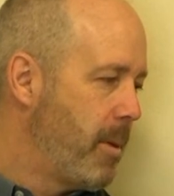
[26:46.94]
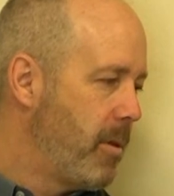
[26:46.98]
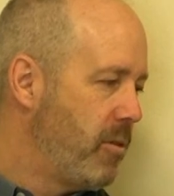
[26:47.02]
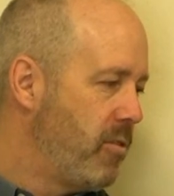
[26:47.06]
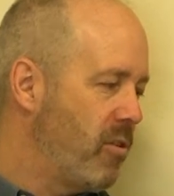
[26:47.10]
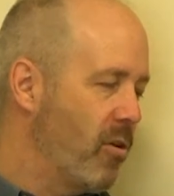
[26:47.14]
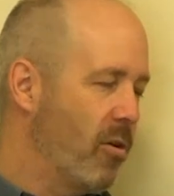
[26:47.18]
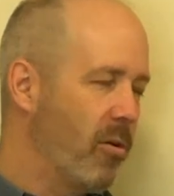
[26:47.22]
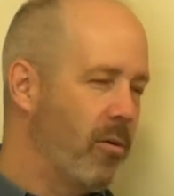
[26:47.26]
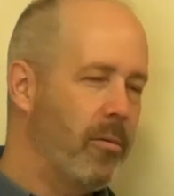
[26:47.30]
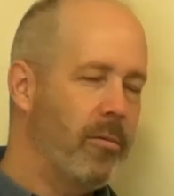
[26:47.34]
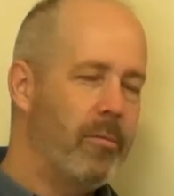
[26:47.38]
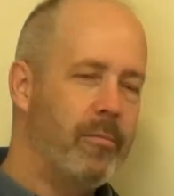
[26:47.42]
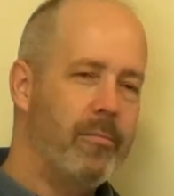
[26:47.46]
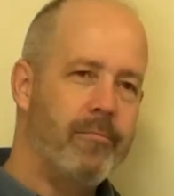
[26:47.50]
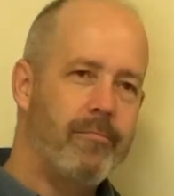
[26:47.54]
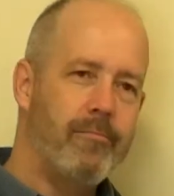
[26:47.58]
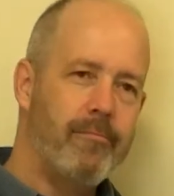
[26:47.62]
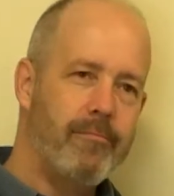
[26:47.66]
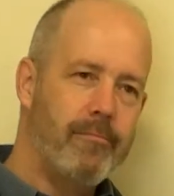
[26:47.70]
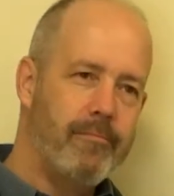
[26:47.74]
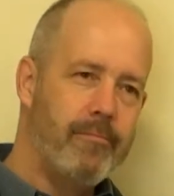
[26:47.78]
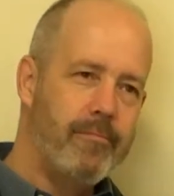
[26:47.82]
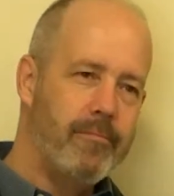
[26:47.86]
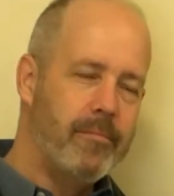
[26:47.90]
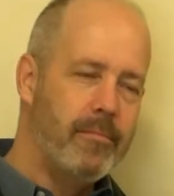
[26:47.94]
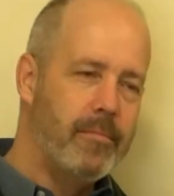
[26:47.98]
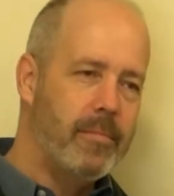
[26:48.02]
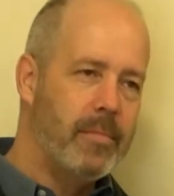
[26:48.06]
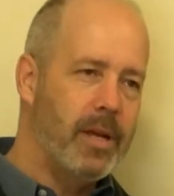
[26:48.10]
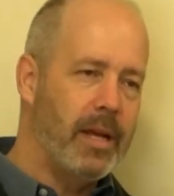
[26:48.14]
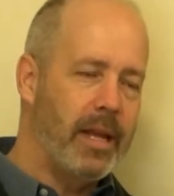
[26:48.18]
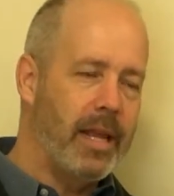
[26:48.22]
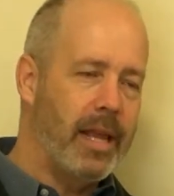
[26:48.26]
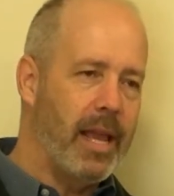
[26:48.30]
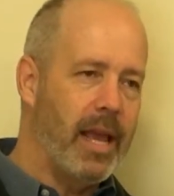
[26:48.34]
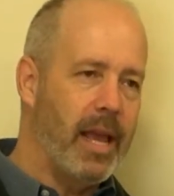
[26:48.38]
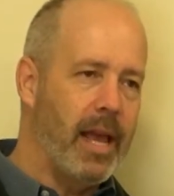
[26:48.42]
so
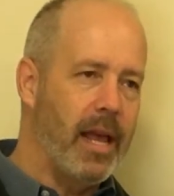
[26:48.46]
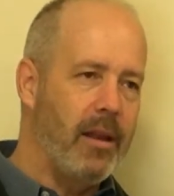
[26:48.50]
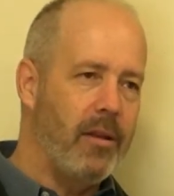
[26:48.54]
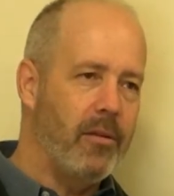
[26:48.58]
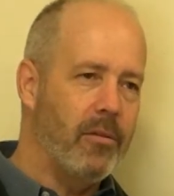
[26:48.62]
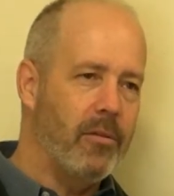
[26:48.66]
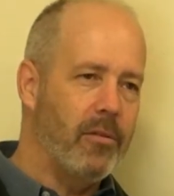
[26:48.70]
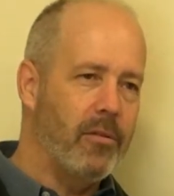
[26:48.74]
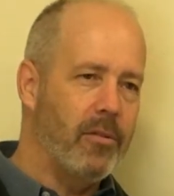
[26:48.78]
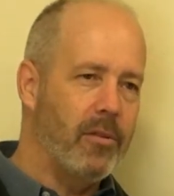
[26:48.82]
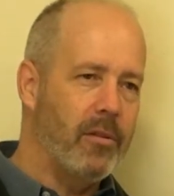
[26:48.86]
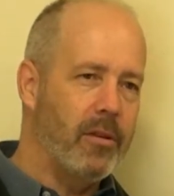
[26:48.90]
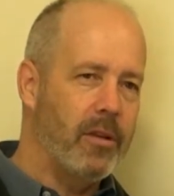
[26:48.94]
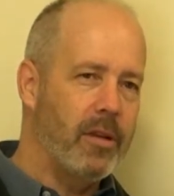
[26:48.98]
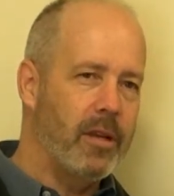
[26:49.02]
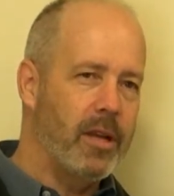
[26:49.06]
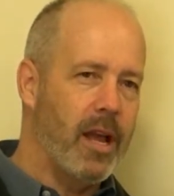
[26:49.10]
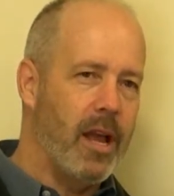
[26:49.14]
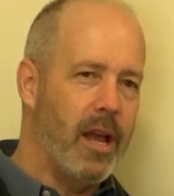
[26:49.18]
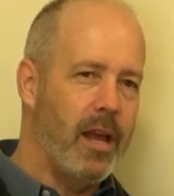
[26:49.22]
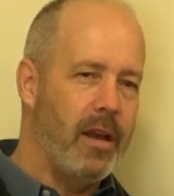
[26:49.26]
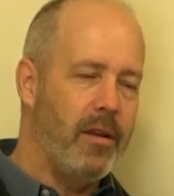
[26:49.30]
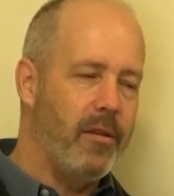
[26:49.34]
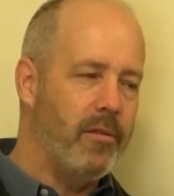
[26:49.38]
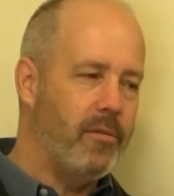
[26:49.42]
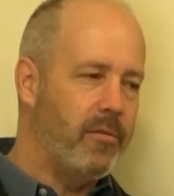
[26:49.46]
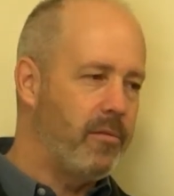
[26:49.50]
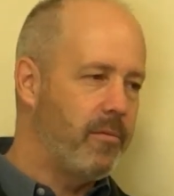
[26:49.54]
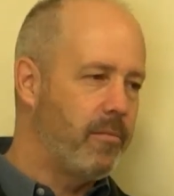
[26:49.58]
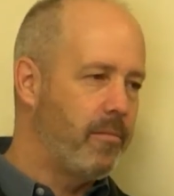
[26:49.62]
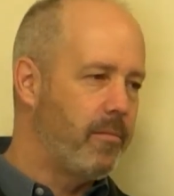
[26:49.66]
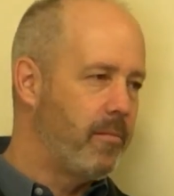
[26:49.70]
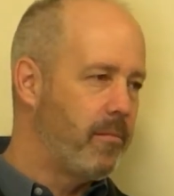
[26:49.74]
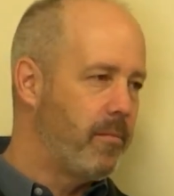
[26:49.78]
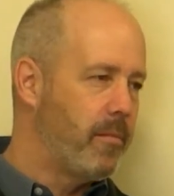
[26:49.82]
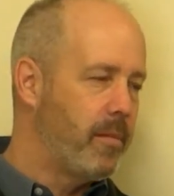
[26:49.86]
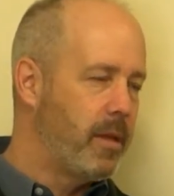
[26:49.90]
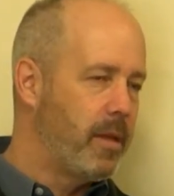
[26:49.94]
again, there's kind of
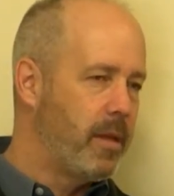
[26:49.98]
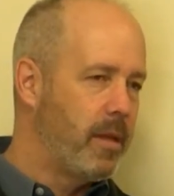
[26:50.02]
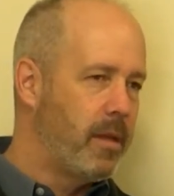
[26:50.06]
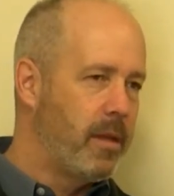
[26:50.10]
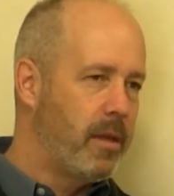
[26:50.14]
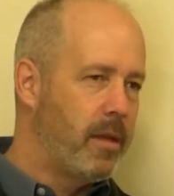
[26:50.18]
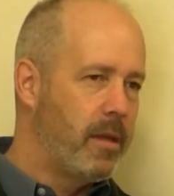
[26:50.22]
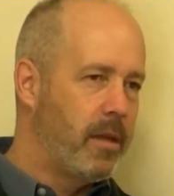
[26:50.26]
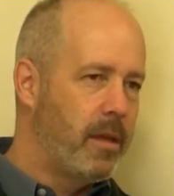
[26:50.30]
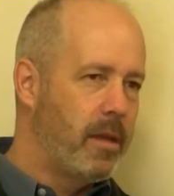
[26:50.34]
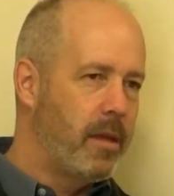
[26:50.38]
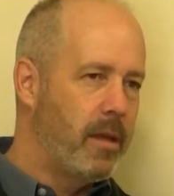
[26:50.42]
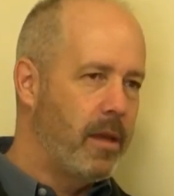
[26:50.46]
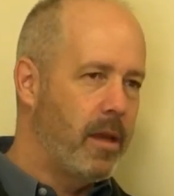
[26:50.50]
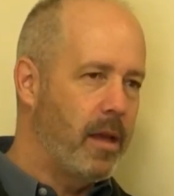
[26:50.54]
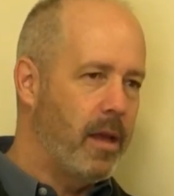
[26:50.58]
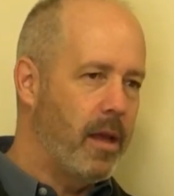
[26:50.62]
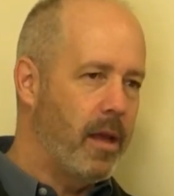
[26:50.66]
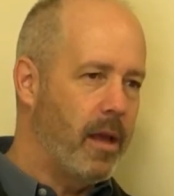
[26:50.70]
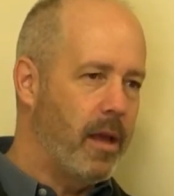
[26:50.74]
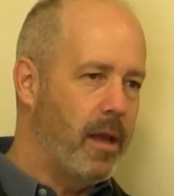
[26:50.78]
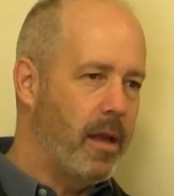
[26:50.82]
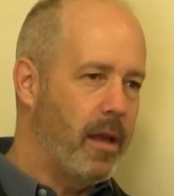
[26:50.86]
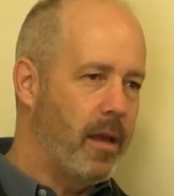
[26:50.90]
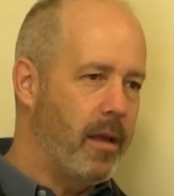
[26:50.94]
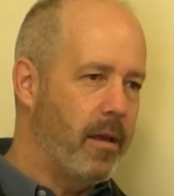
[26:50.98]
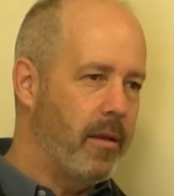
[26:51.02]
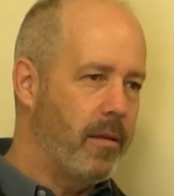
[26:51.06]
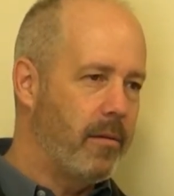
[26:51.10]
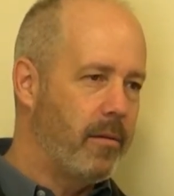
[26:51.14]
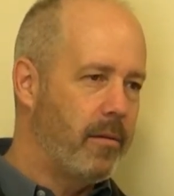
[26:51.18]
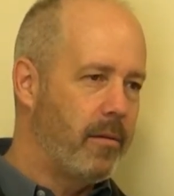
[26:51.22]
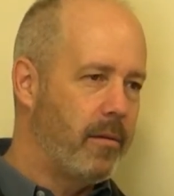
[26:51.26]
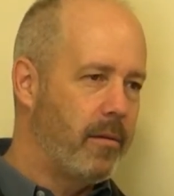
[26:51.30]
uh,